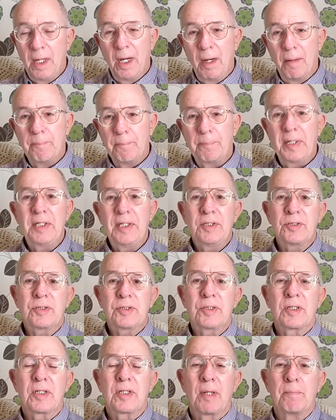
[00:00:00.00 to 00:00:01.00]
I've
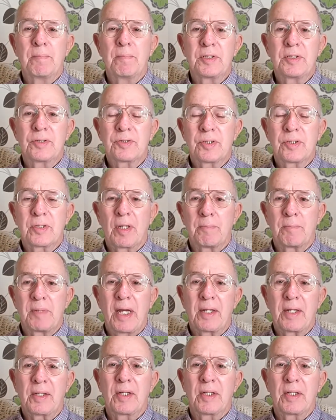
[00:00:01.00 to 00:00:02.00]
based the numbers that I'm
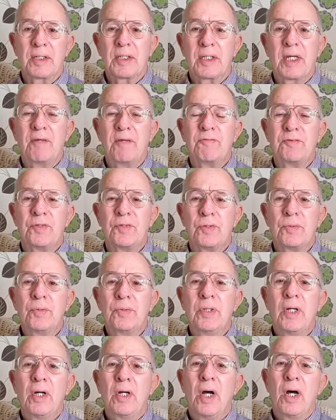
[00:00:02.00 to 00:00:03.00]
now going to give
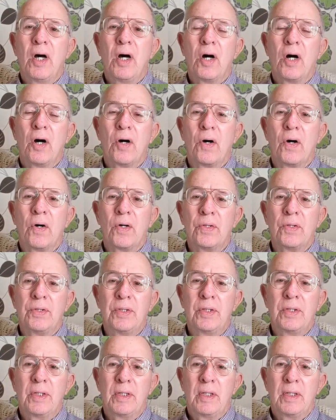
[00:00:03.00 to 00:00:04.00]
you
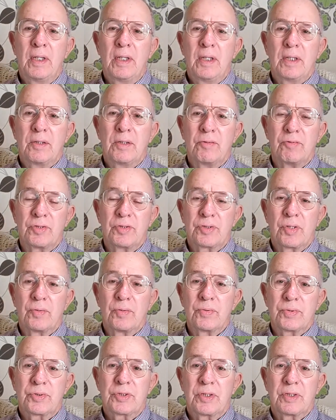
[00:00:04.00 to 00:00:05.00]
on the
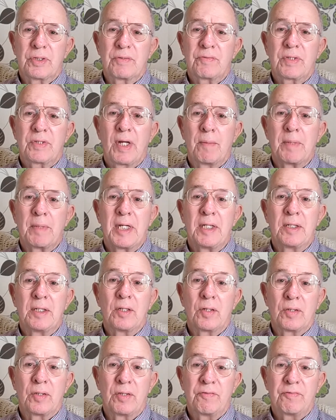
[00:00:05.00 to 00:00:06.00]
results that have come in
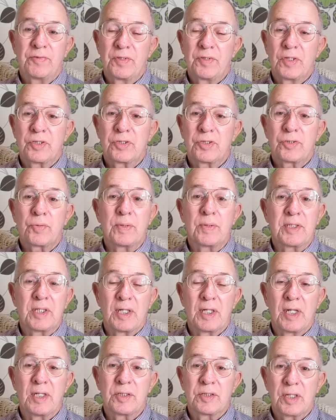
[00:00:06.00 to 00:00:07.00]
on the first
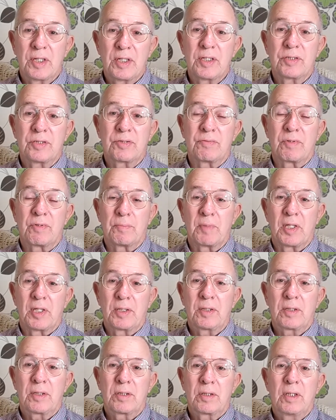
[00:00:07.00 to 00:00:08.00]
28 days of the
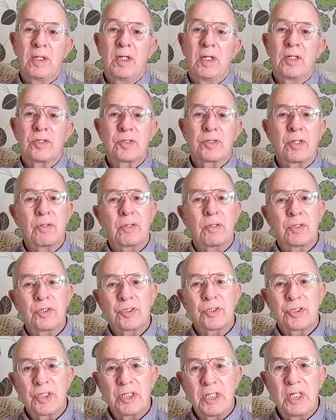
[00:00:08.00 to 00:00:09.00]
month, so you can
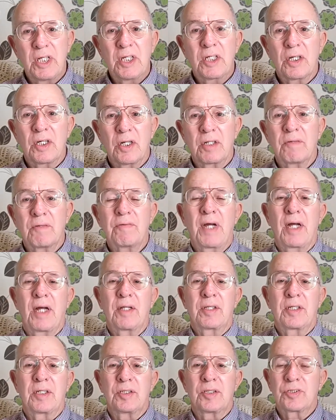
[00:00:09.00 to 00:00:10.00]
see kind of how
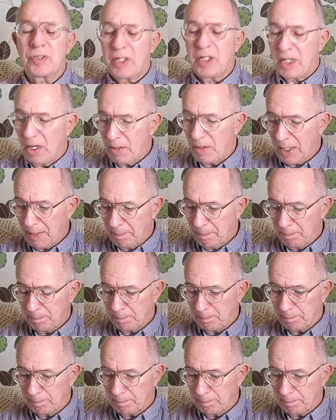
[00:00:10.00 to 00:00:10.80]
things are going.